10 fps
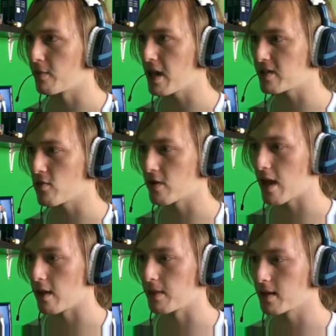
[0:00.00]
but that's
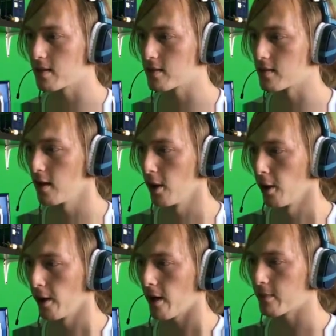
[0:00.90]
okay, because
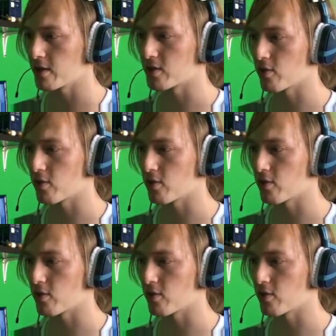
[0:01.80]
I'm gonna